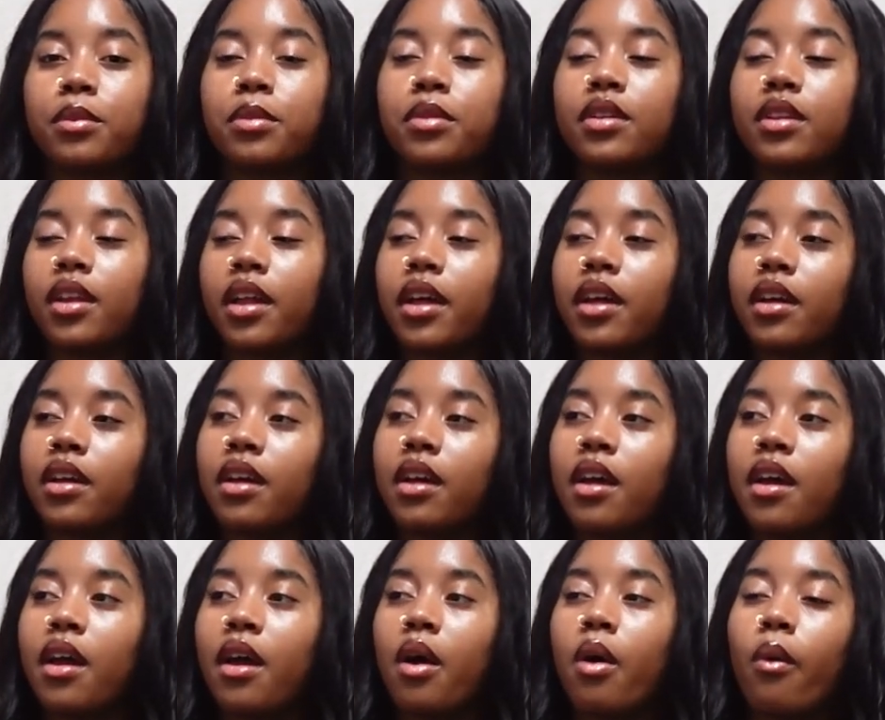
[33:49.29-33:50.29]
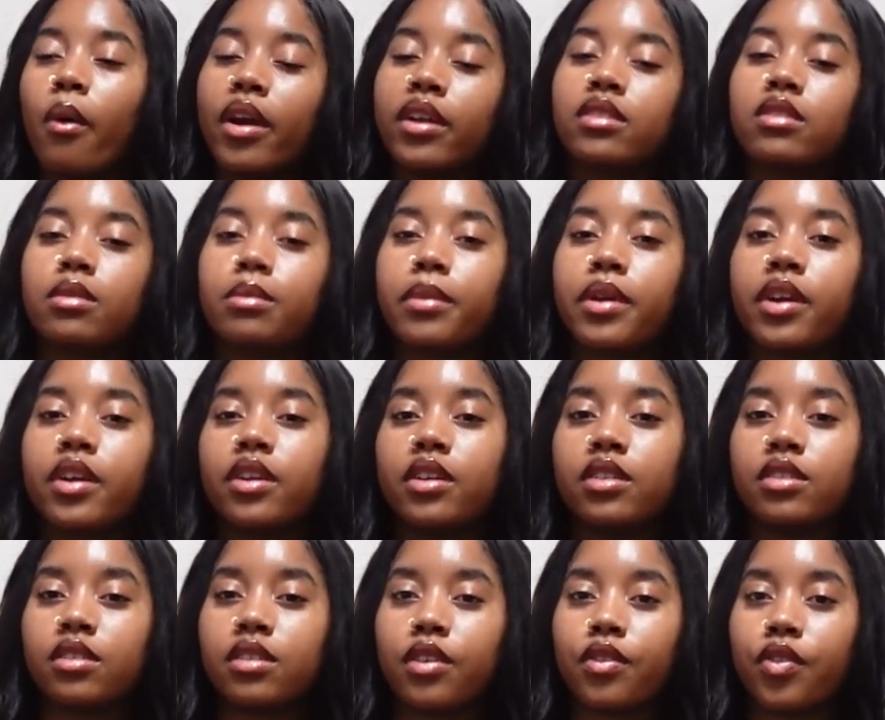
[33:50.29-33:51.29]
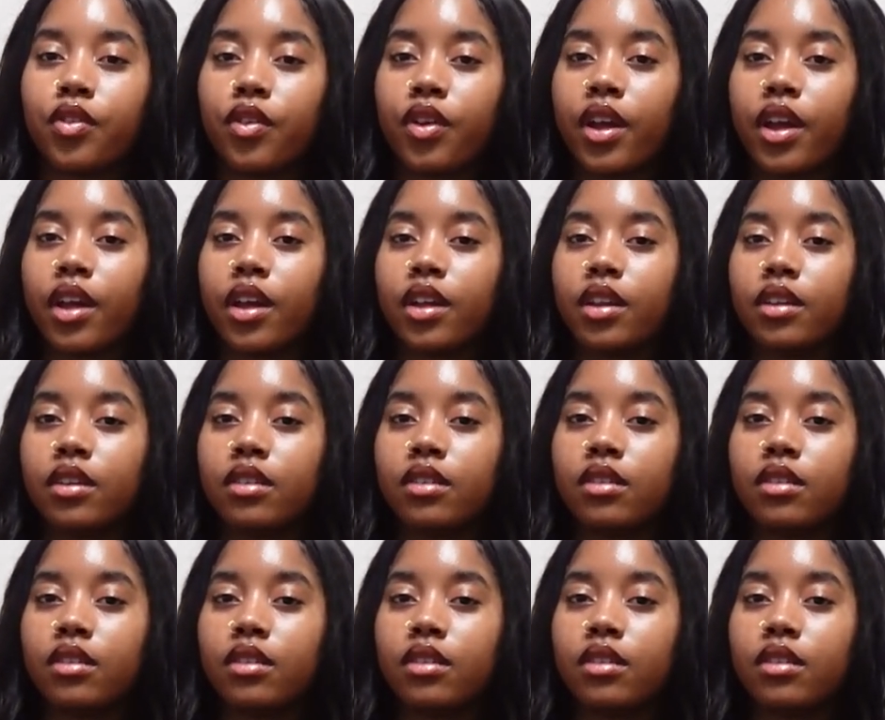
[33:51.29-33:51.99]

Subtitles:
but like, wait to marriage if you can.